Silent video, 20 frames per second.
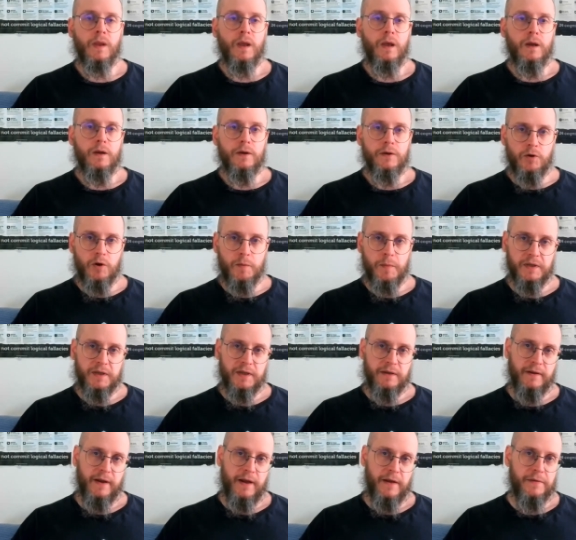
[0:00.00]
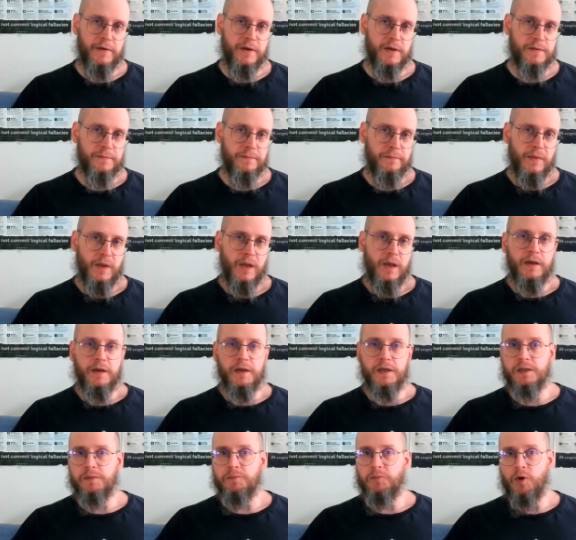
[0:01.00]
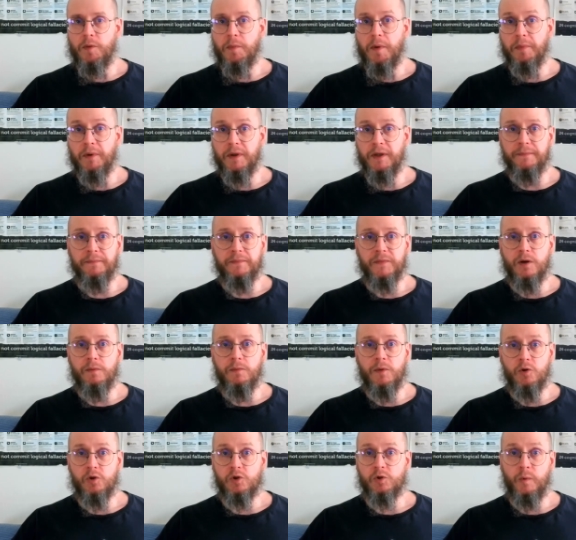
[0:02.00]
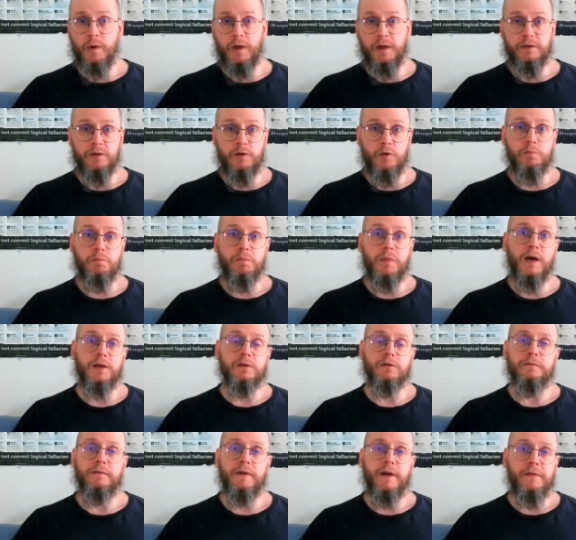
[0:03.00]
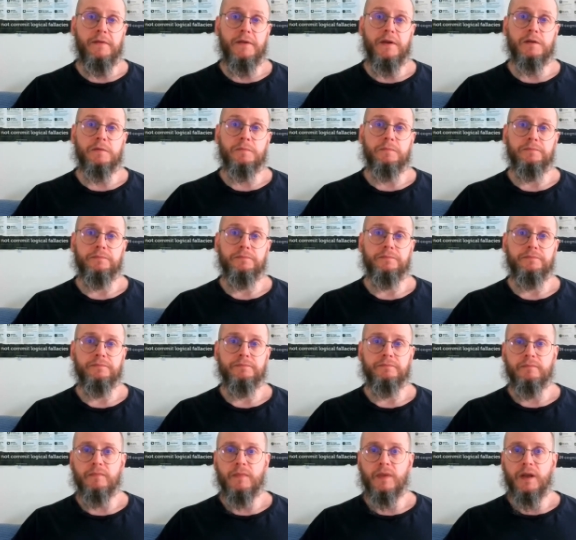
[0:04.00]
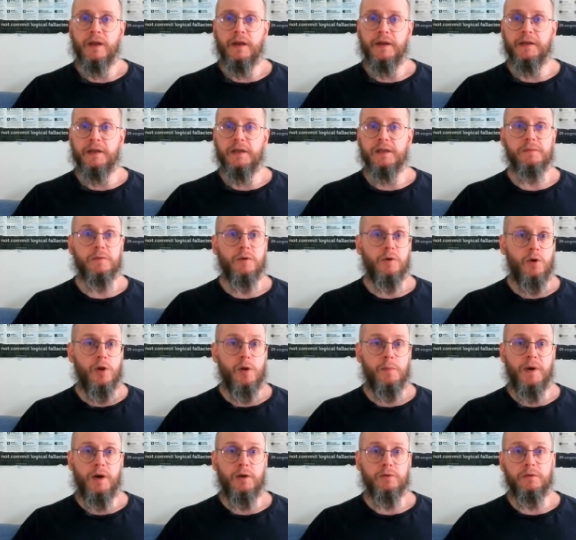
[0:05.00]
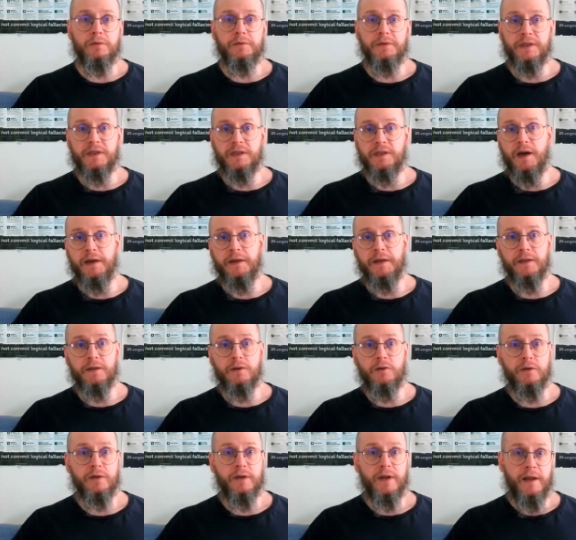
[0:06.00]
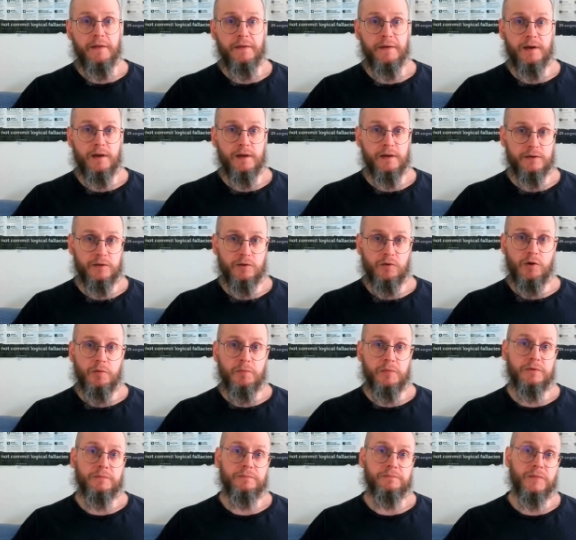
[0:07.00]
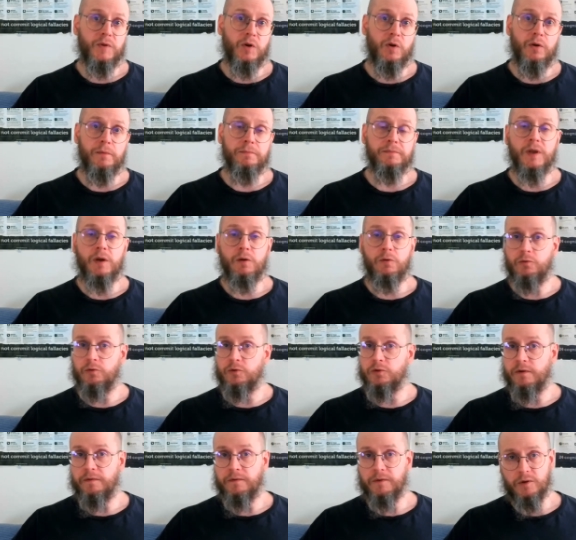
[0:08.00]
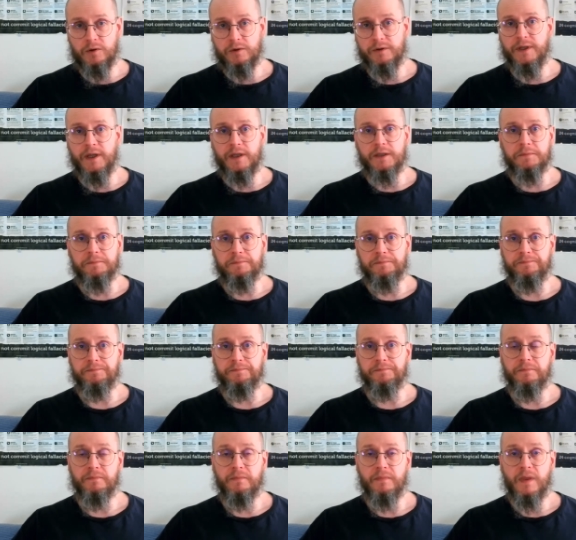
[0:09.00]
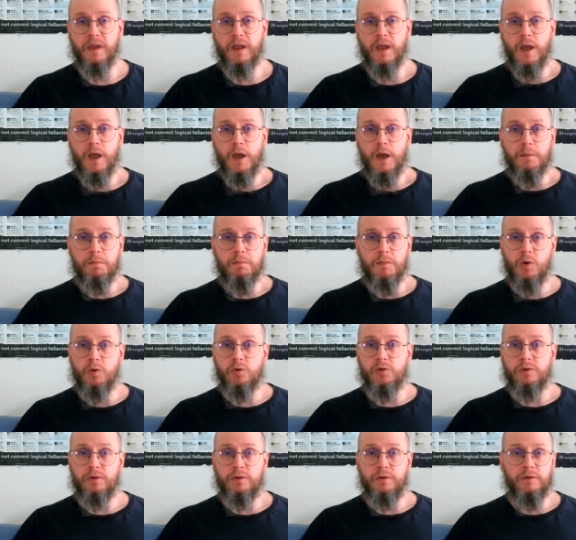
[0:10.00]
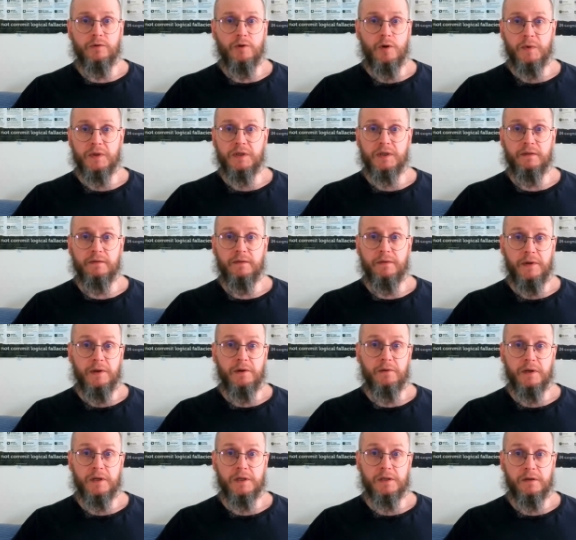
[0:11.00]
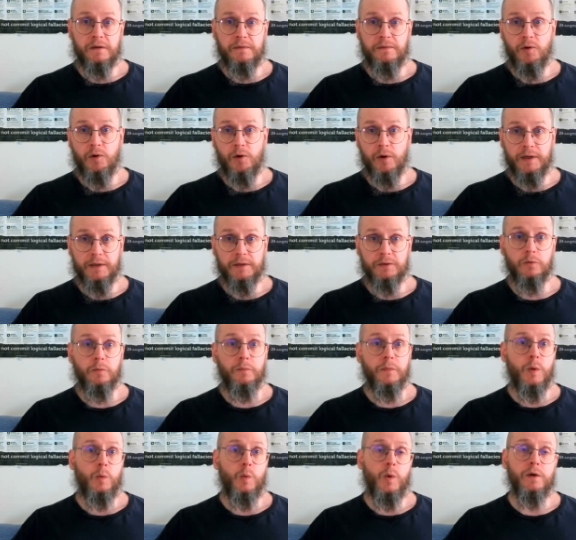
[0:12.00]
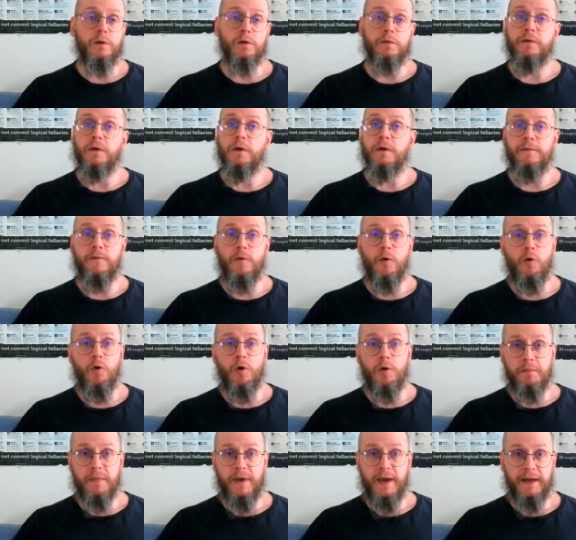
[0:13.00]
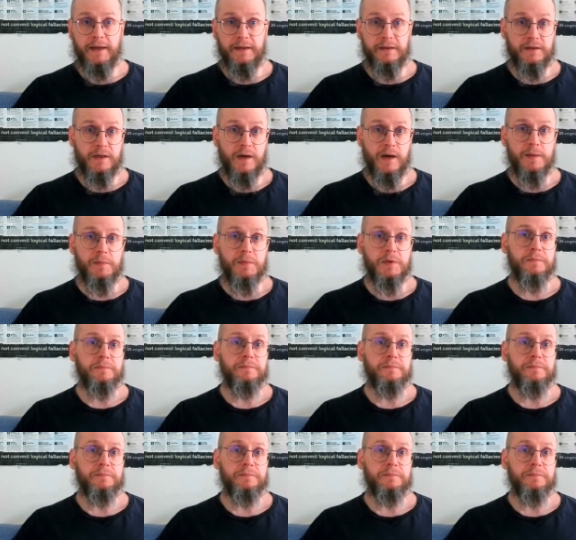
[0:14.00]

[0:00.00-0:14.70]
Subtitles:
Normative ethics is probably the most well-known part of ethics. It is all about deciding on ethical norms or rules of conduct. Most normative theories fall into one of four main types.